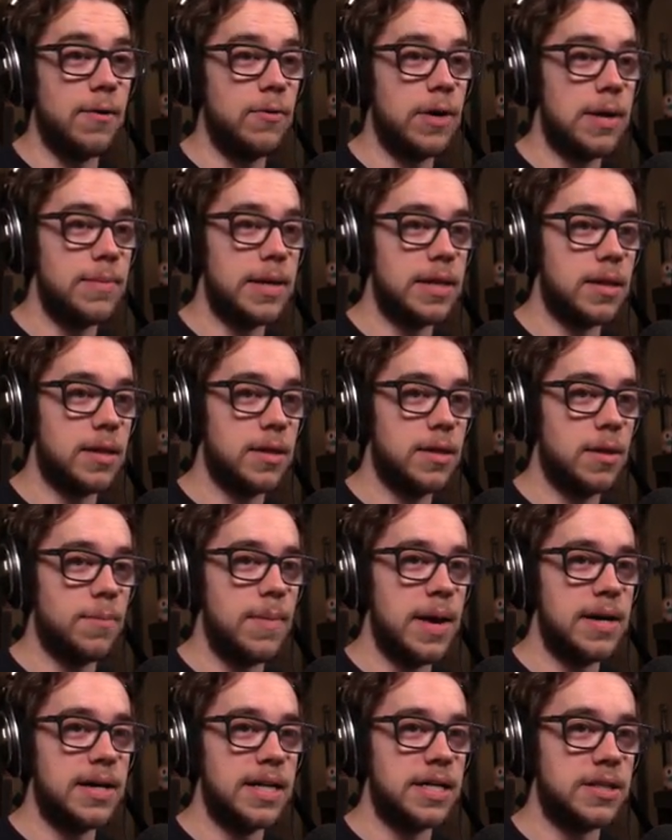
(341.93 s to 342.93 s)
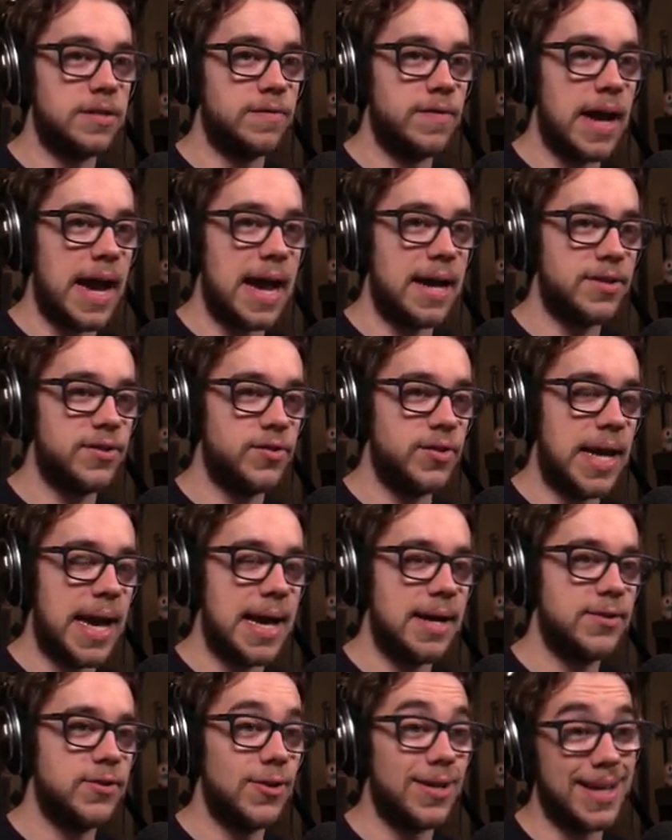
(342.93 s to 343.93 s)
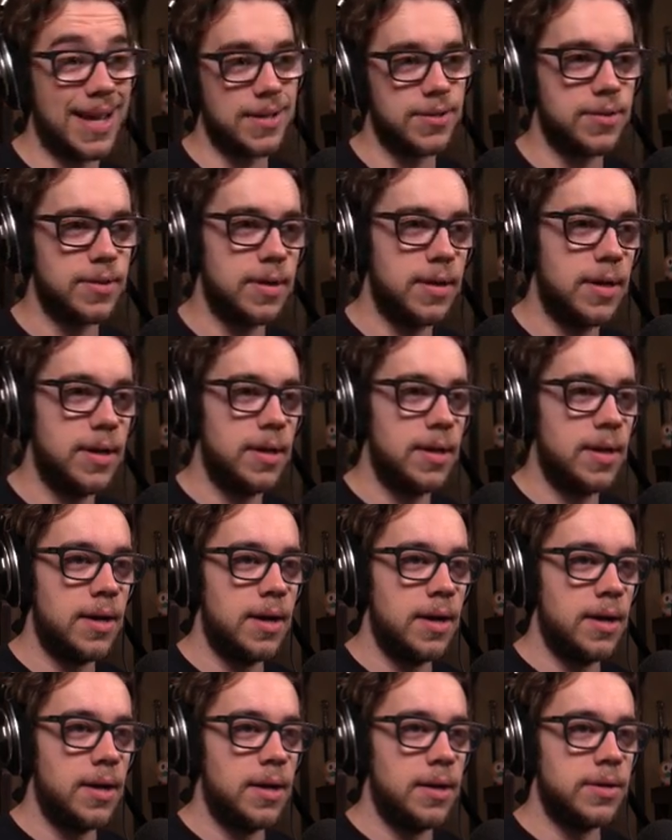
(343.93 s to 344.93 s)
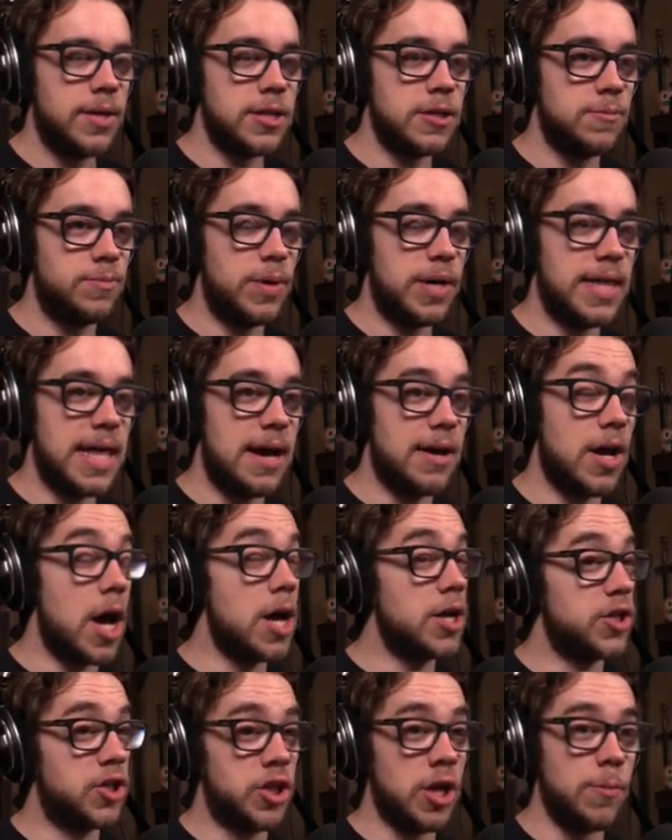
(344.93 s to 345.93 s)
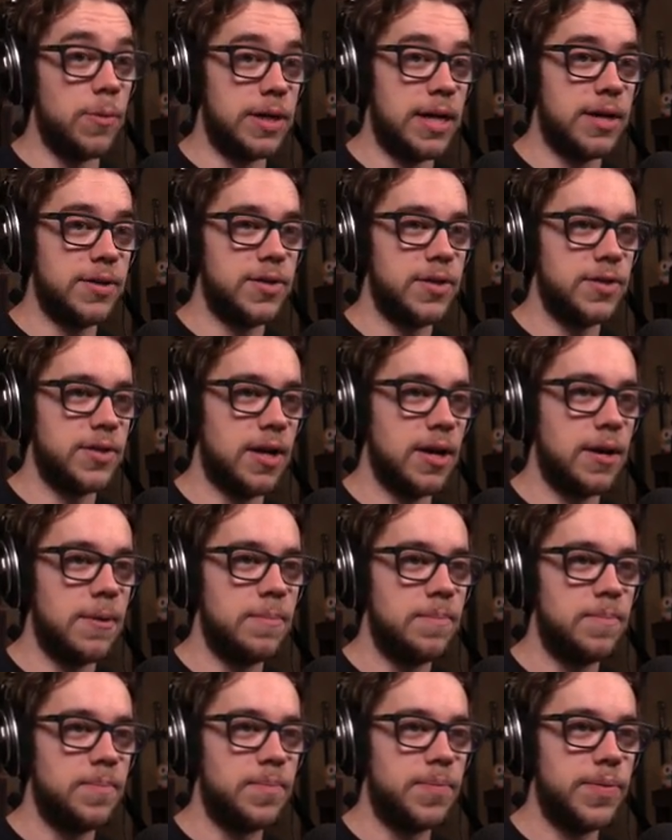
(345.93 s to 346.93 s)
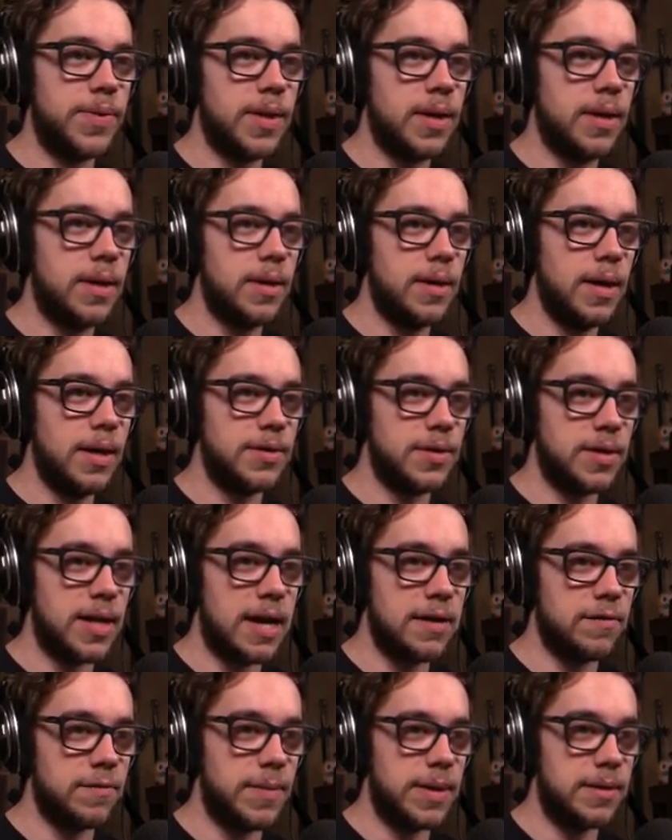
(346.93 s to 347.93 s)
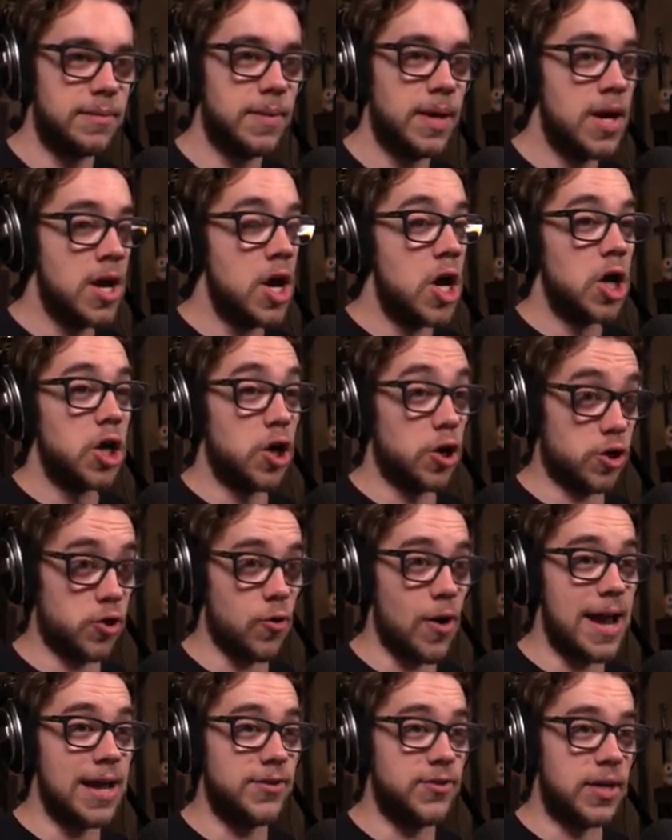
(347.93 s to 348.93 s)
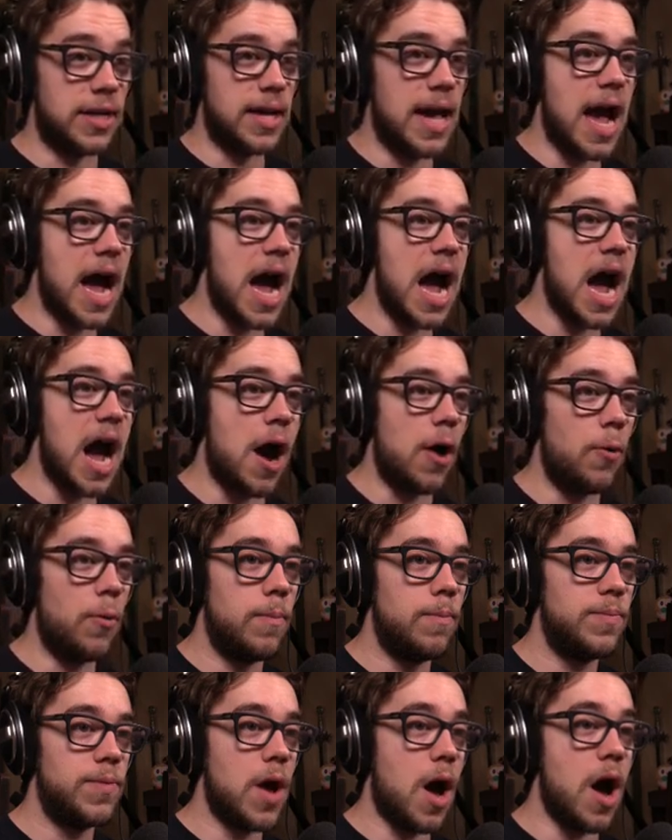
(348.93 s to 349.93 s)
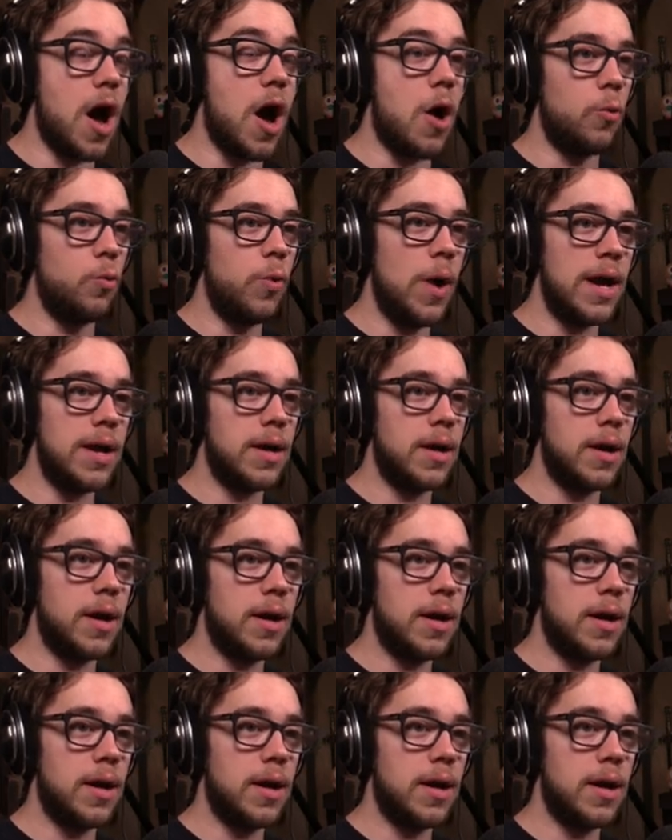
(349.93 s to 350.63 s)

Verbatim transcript: Well, I mean, the melee's fast. Yeah, so I guess doesn't play that. Someone else is a is a knife man. You're crazy. Ow. Ow. What?